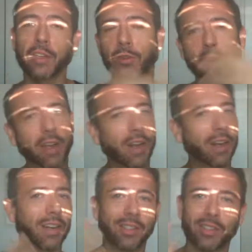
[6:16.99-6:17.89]
So you're not going
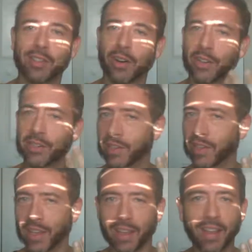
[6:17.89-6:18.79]
to necessarily see